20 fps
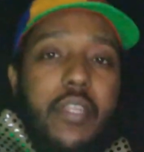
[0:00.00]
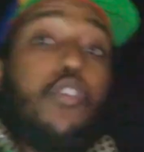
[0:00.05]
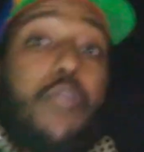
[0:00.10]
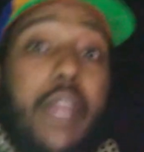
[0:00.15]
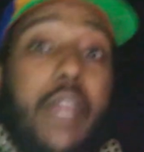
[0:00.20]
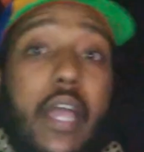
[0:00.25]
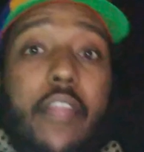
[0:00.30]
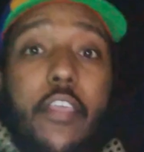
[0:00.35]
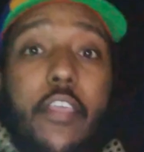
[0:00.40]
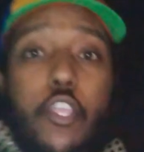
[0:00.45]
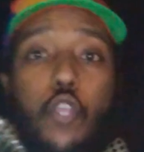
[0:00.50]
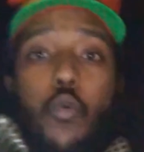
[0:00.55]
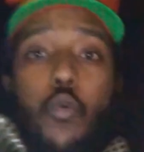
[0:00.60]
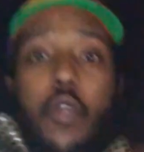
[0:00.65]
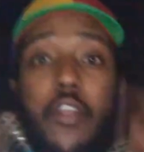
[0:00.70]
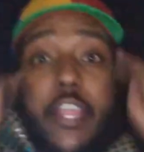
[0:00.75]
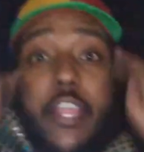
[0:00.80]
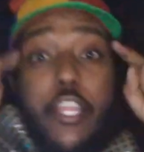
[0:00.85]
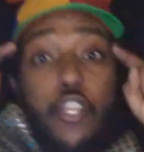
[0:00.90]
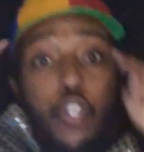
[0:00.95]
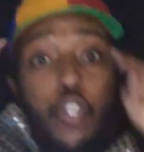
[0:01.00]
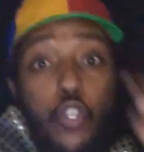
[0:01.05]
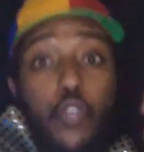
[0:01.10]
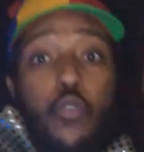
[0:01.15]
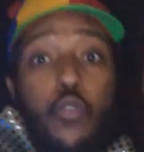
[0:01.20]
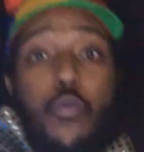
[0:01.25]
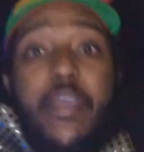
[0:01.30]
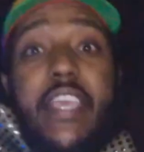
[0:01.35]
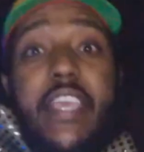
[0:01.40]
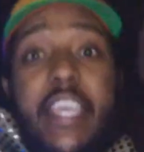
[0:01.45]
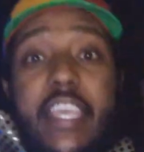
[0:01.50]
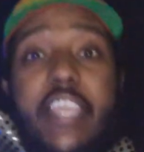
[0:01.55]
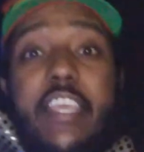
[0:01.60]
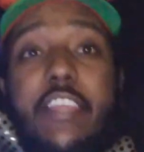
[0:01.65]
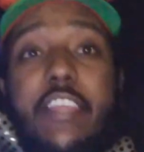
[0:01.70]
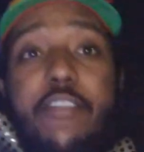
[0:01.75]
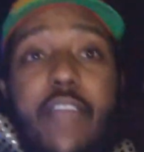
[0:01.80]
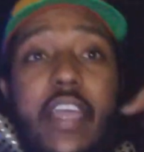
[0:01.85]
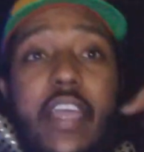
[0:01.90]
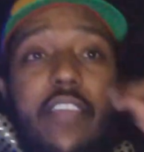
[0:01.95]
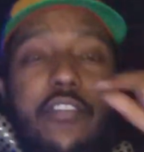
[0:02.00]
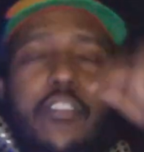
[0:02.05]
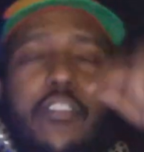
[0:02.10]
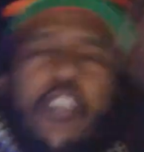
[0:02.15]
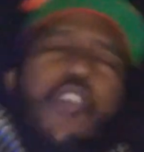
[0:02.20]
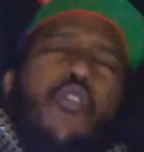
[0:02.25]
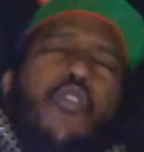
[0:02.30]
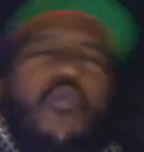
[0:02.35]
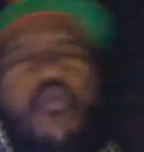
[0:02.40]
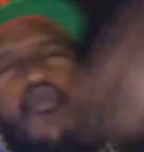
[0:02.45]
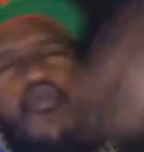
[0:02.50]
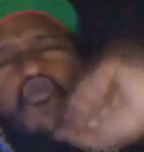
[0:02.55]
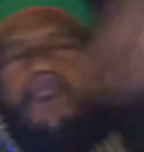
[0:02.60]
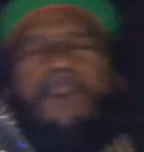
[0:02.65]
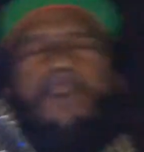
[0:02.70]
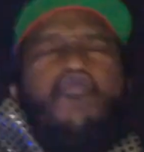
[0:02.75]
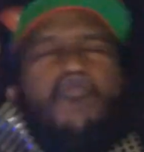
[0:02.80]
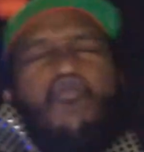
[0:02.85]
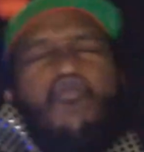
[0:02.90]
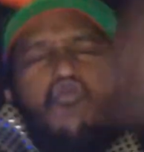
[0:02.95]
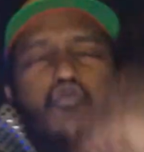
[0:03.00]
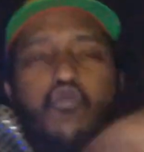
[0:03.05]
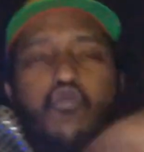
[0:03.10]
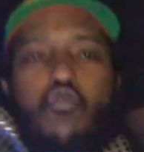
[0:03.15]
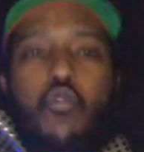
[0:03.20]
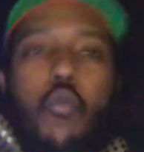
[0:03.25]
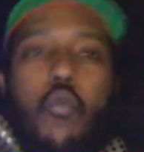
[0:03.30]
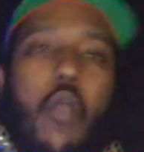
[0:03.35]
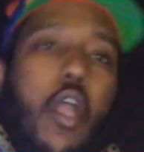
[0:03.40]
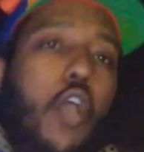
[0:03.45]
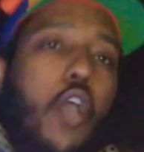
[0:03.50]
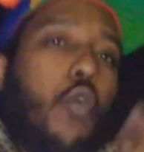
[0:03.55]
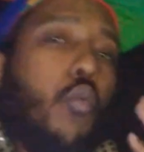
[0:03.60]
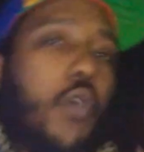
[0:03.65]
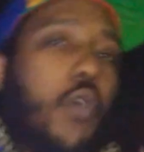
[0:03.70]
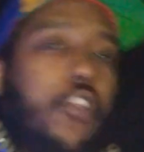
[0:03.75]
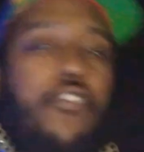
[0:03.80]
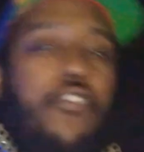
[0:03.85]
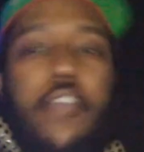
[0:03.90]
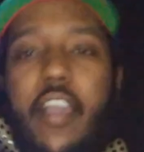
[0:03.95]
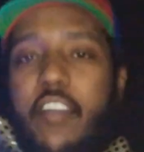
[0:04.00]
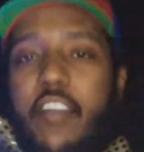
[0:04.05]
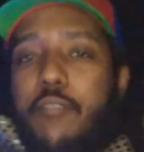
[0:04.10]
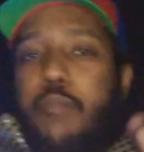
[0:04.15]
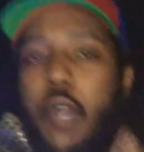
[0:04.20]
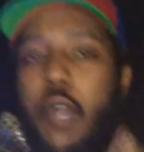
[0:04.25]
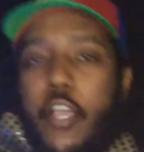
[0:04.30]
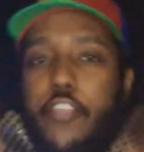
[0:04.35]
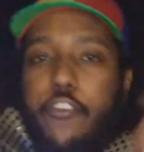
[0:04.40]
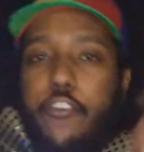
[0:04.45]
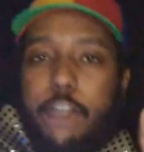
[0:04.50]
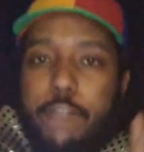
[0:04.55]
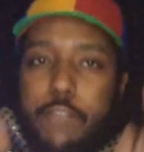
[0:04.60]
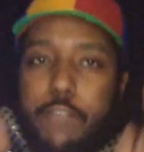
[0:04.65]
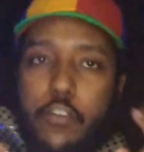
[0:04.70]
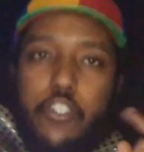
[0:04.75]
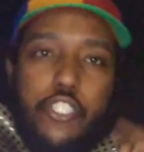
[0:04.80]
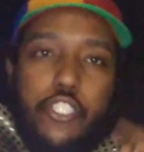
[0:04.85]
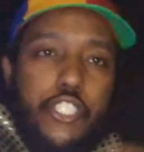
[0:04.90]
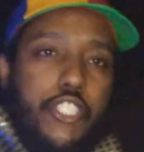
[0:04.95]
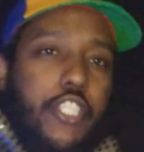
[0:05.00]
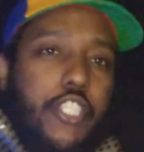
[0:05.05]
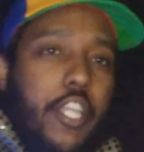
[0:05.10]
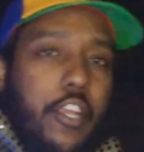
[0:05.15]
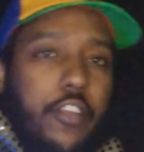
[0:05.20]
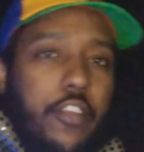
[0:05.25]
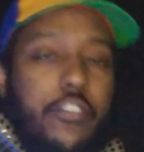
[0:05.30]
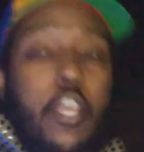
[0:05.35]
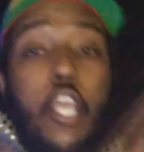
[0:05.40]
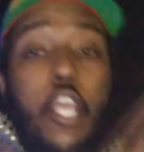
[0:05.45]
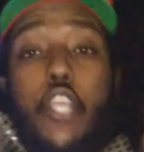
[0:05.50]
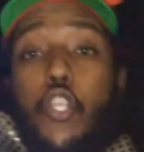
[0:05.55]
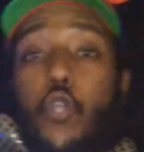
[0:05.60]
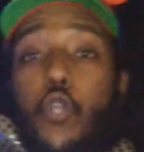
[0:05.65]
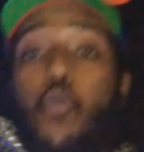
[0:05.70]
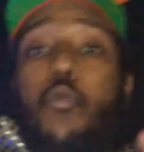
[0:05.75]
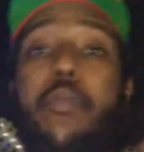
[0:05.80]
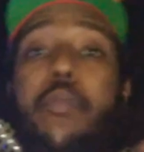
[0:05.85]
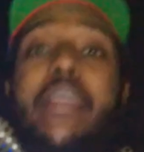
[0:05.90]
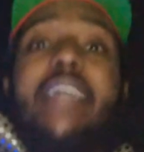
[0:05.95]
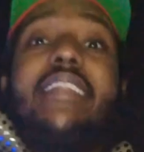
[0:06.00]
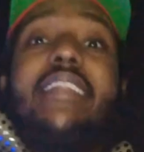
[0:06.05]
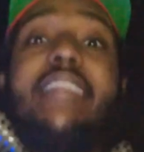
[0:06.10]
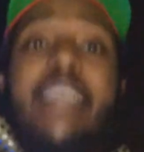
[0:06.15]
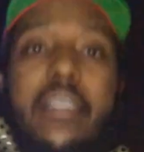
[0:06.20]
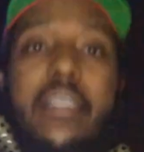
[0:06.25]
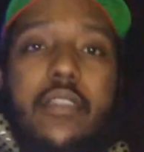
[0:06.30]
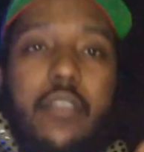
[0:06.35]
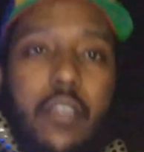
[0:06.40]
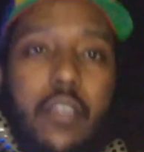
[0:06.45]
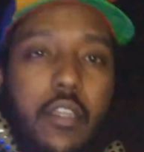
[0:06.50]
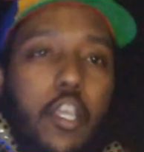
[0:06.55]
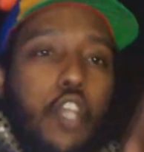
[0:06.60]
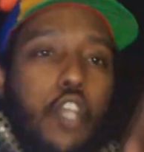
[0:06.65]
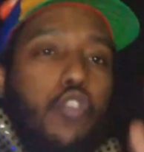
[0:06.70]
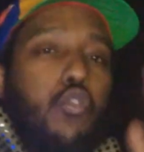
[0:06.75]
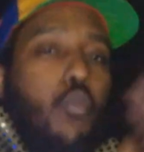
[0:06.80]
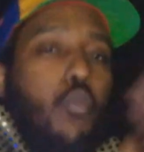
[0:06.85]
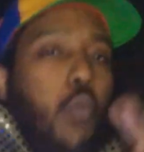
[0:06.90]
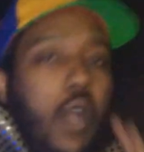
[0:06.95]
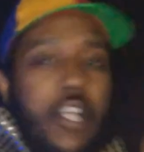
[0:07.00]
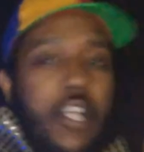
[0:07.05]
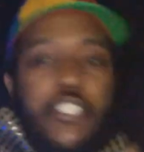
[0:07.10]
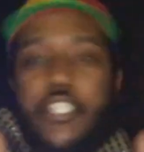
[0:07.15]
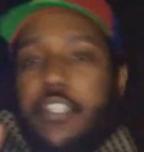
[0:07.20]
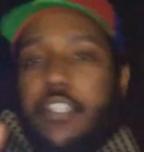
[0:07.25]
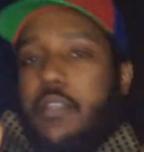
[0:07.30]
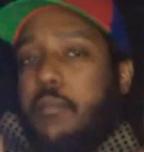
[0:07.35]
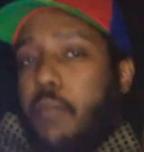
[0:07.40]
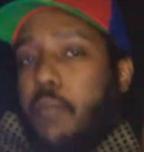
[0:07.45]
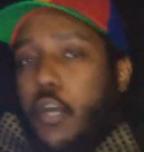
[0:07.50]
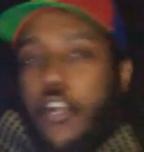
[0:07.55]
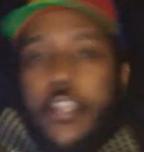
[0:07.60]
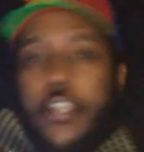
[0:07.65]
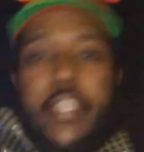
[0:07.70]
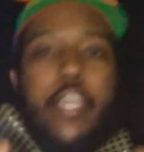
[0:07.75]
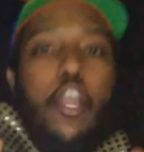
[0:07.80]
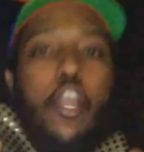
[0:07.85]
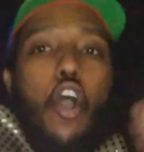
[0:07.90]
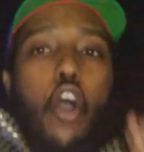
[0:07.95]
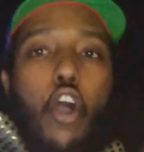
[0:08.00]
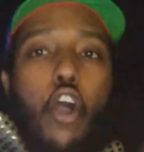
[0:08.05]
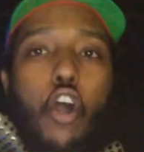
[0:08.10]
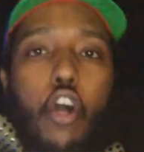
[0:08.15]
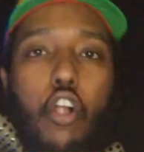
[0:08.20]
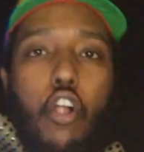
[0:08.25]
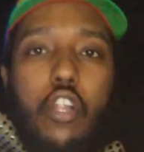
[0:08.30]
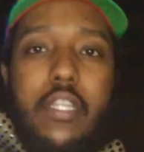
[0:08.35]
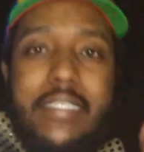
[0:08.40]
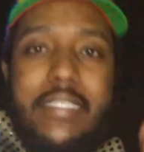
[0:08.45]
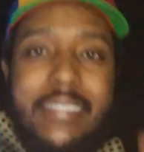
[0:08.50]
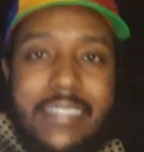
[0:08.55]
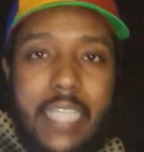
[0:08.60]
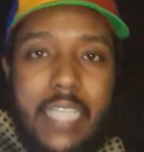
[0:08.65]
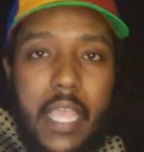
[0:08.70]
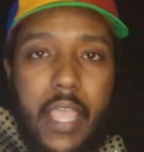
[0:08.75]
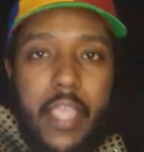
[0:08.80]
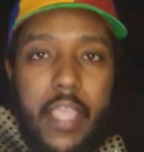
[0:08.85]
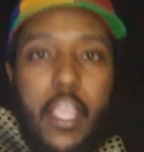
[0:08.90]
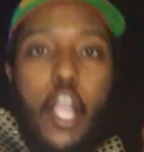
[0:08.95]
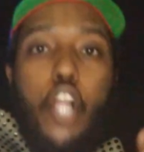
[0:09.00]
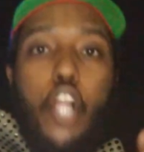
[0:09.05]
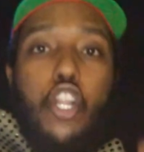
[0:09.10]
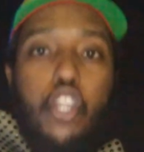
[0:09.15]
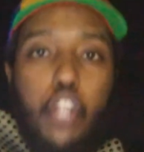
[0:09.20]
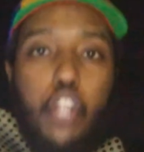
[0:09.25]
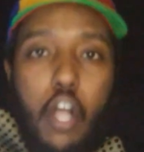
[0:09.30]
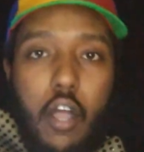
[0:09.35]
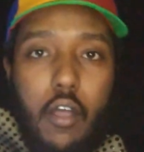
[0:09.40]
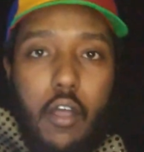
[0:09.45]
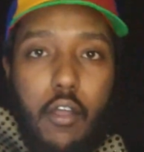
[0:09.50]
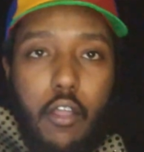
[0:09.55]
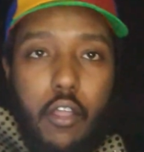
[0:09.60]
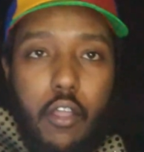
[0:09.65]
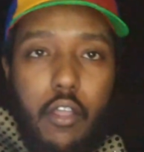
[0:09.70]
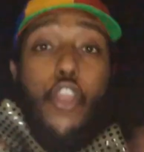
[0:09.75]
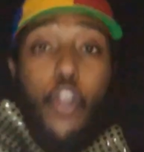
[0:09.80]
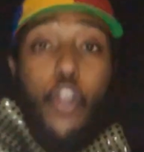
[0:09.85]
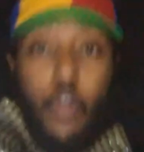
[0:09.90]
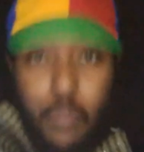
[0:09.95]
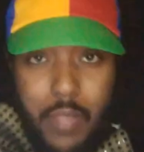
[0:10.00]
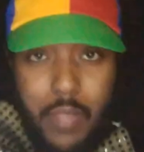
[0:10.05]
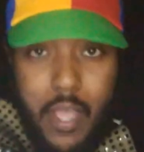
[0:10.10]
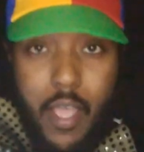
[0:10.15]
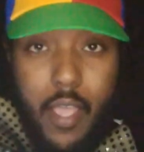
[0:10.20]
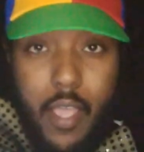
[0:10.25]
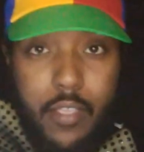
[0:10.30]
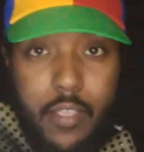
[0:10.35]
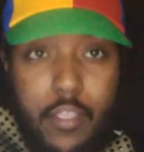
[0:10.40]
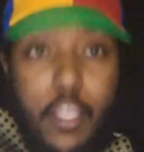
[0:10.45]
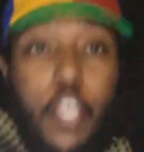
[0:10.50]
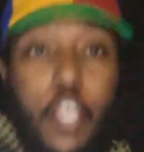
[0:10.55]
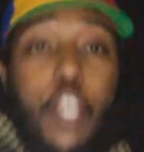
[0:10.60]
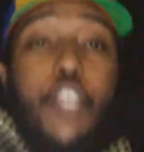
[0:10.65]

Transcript: So now that you are a new investor, woo, once you have bought your first shares, you will be addicted to watching the market all day long. No lie.